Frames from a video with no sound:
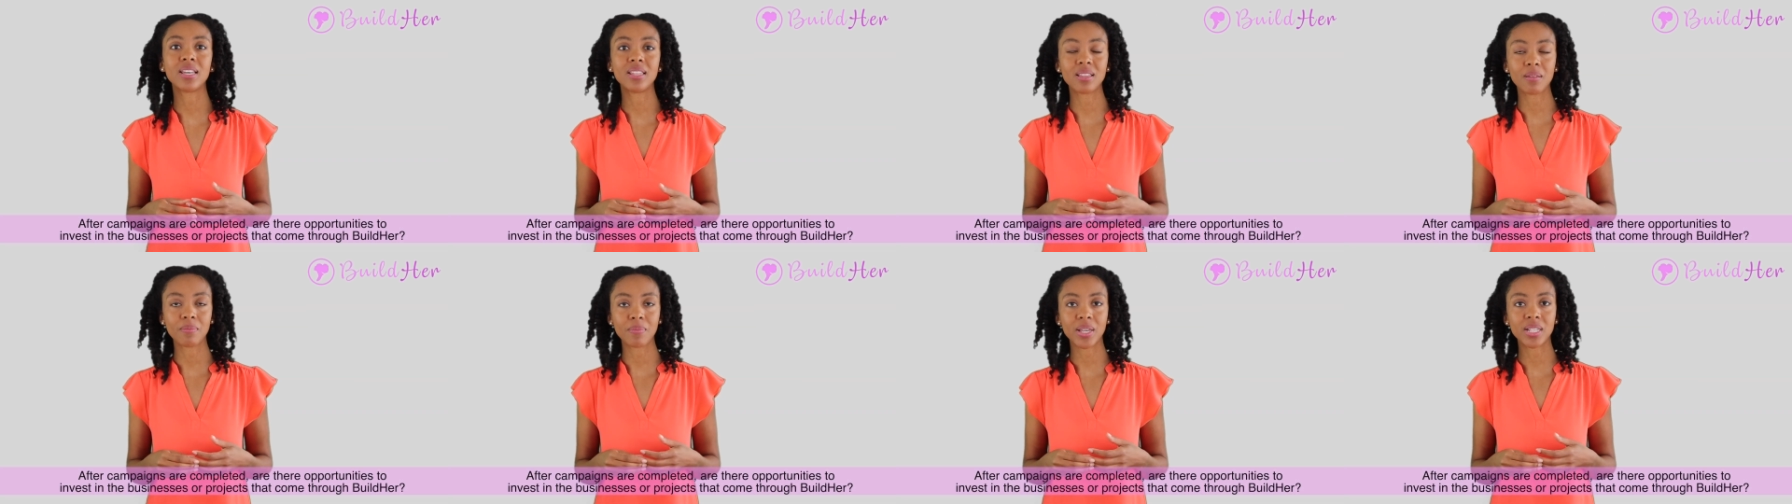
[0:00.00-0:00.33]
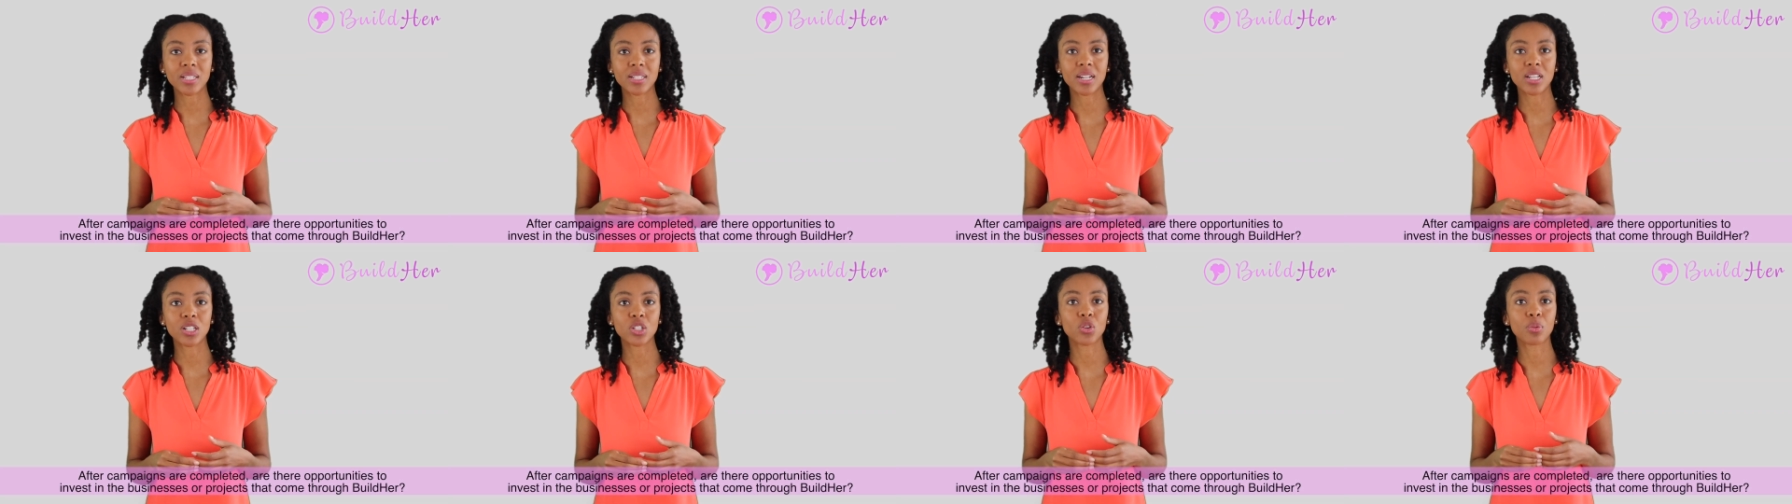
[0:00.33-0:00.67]
in the
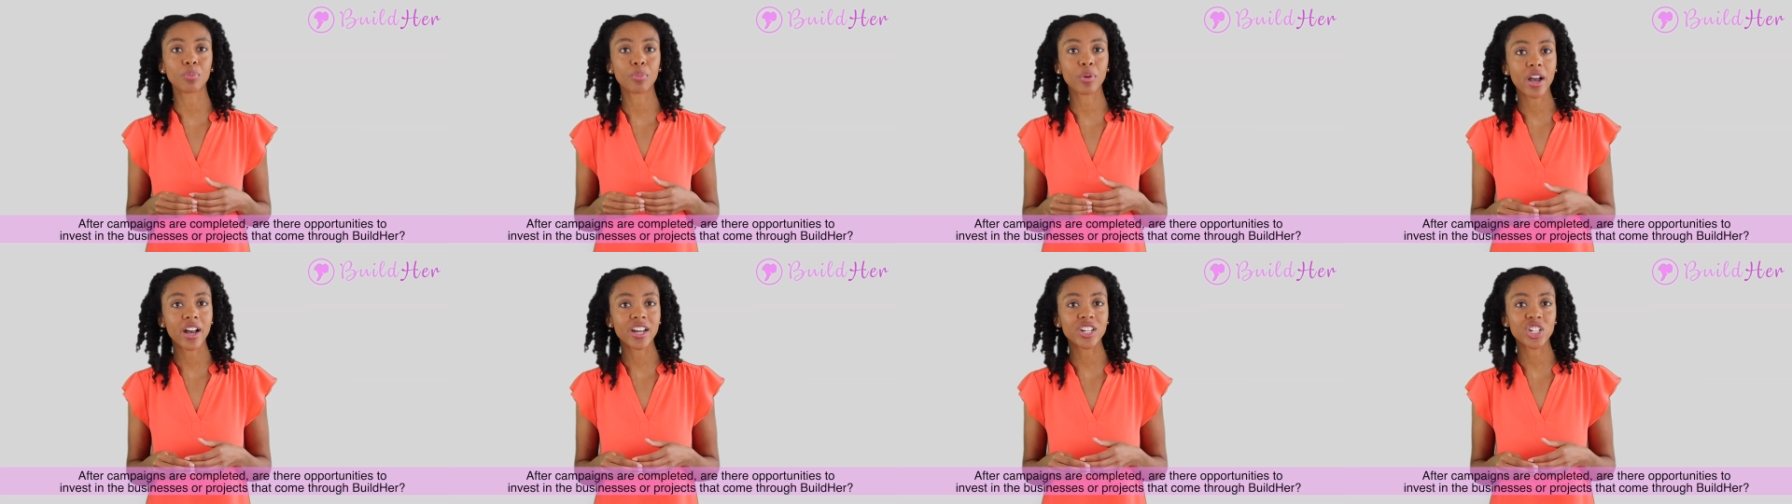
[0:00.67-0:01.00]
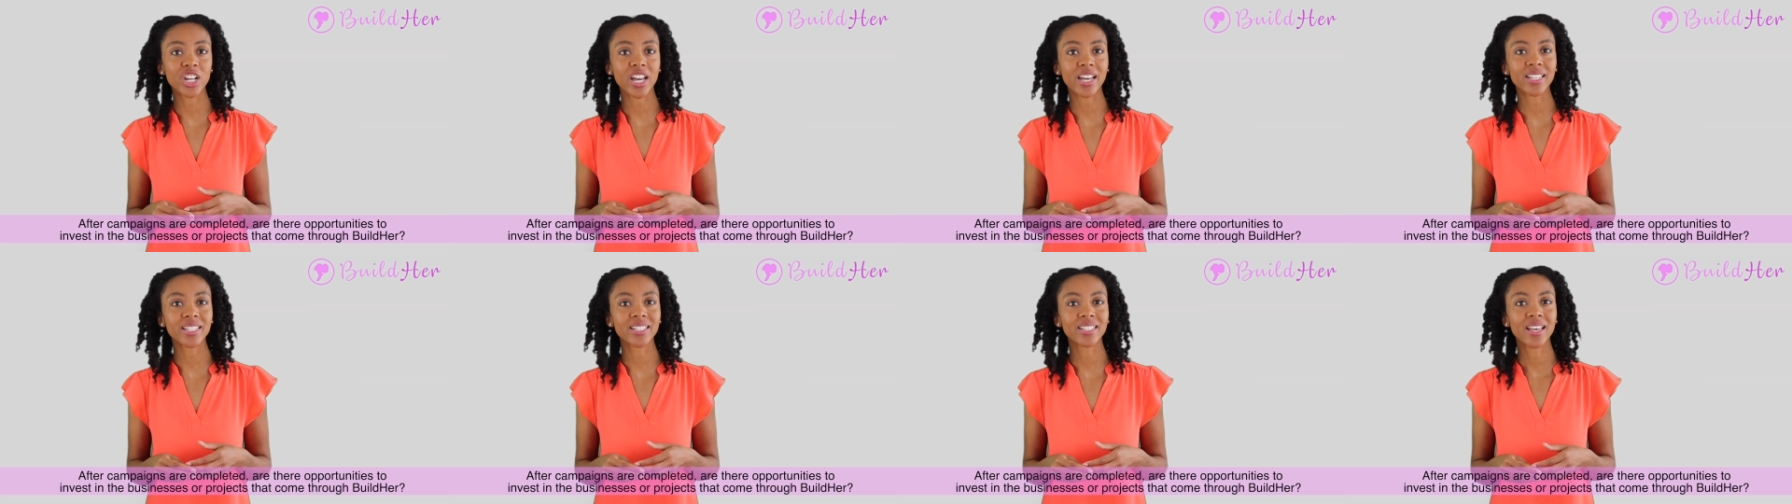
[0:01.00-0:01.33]
business or
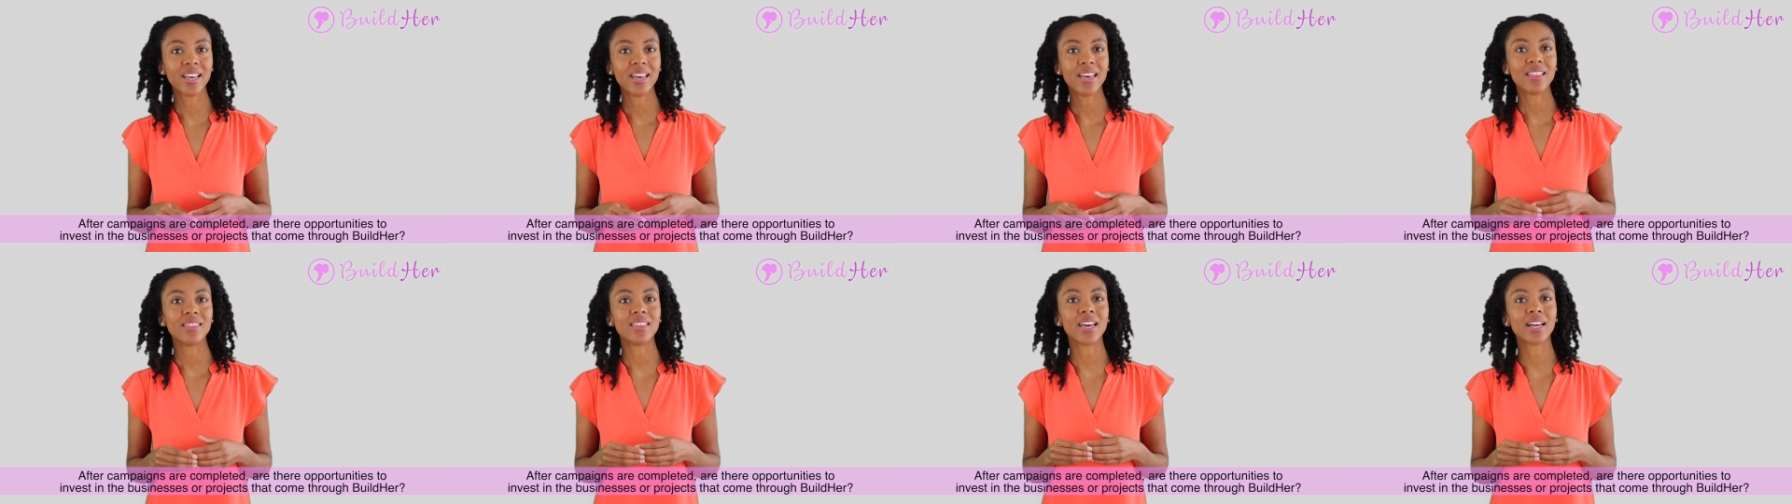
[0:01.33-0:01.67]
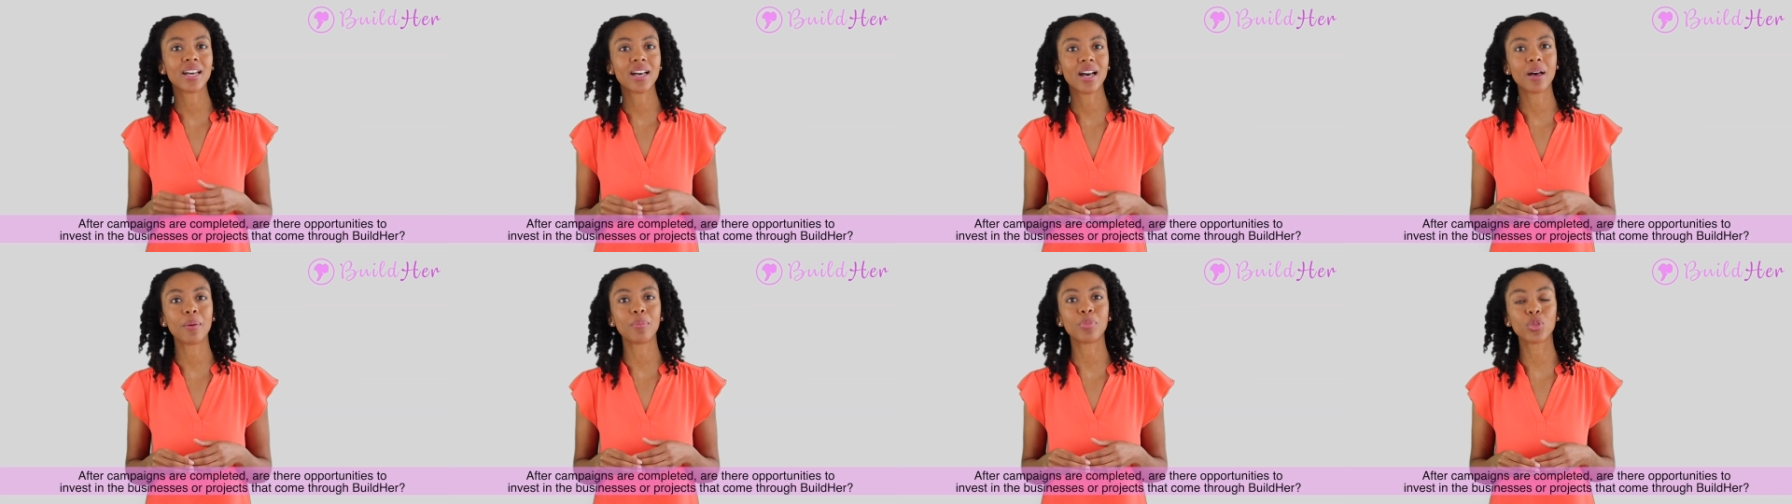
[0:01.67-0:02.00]
projects
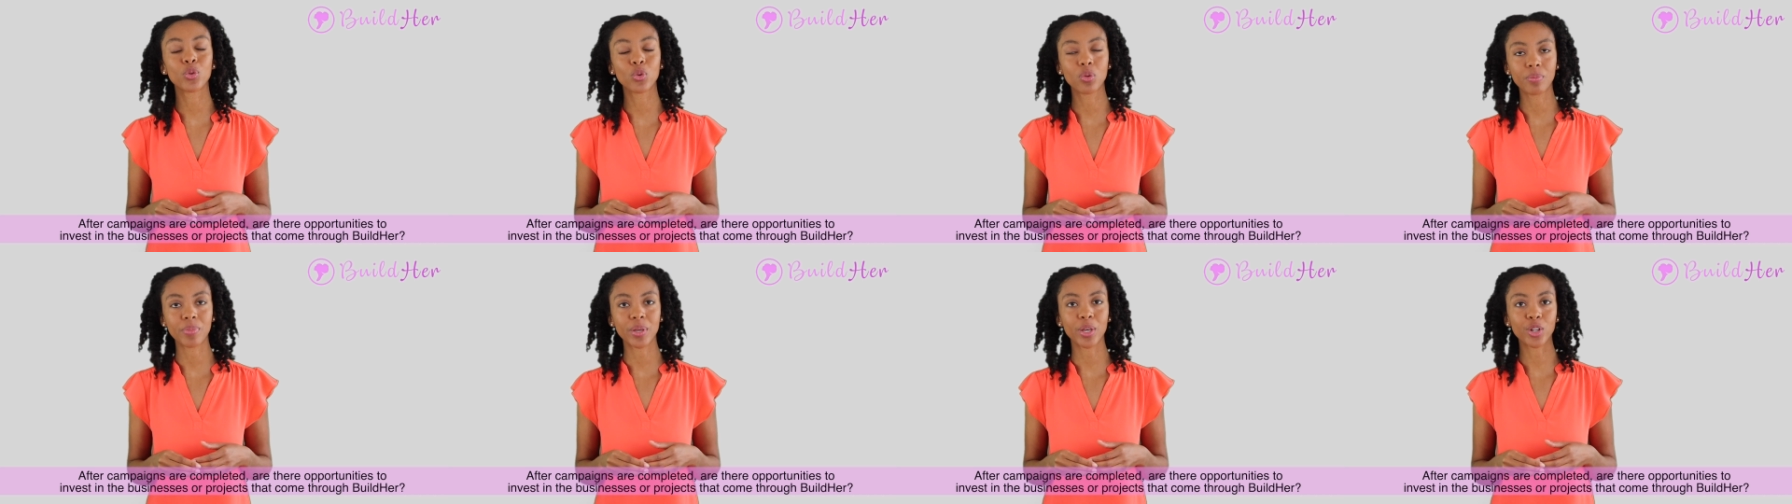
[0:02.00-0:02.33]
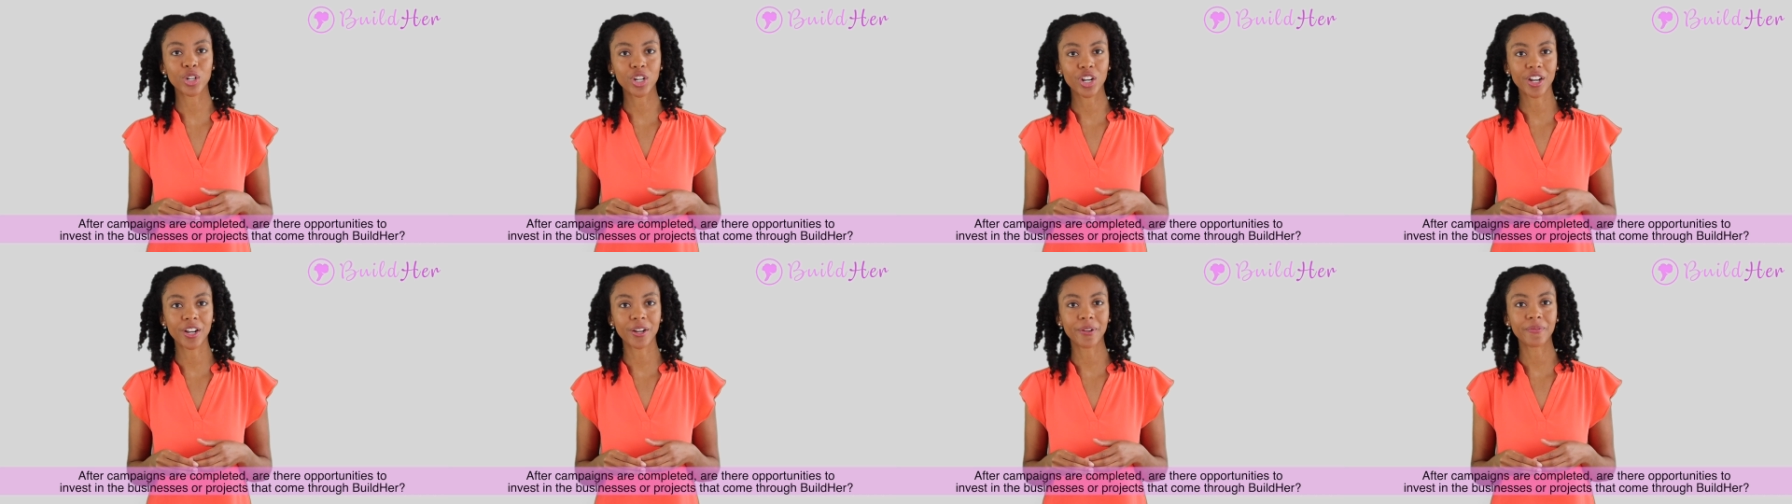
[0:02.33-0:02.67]
that come through
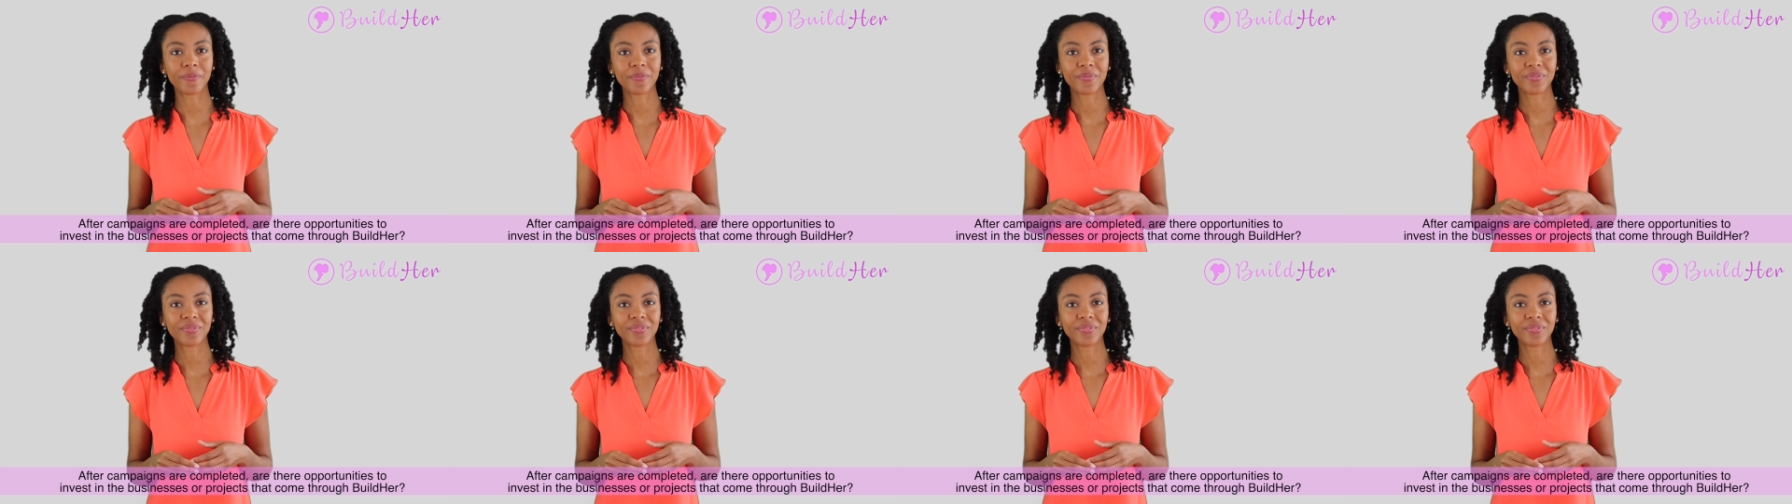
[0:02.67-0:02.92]
BuildHer?